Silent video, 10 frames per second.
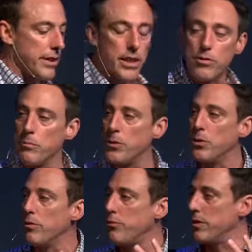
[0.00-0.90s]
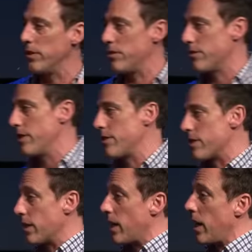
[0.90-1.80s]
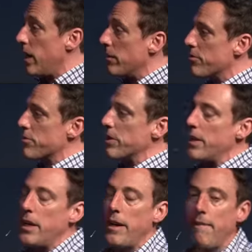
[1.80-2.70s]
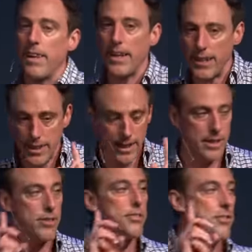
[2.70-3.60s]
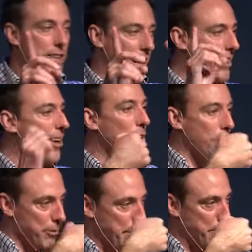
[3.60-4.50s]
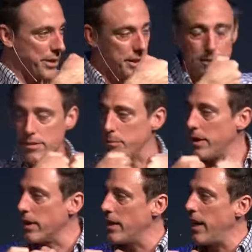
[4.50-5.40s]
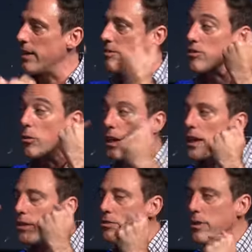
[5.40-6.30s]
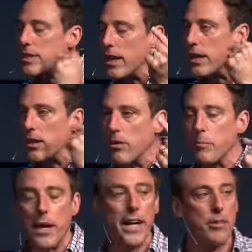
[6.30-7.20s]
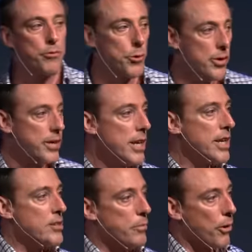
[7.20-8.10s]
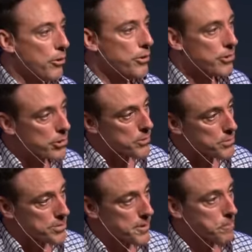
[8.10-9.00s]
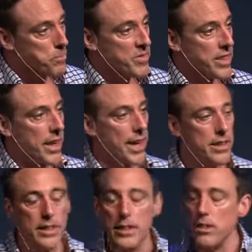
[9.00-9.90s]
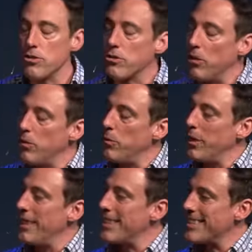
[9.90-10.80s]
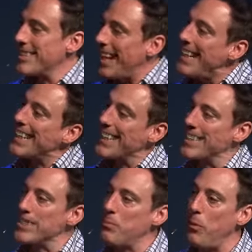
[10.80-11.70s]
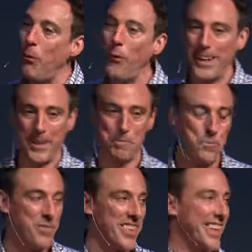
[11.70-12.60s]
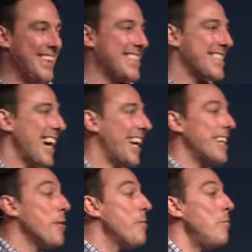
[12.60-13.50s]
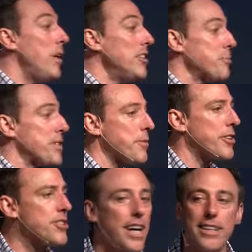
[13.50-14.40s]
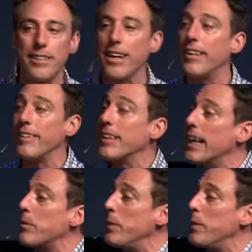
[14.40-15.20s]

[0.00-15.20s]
he gives some beautiful illustrations like the olive tree. And here's, you got to know, remember this, the butting of the heads is going on. So he's kind of like going back and forth to both the groups. And so what he's saying is, his point is that there must be, so they're God's elect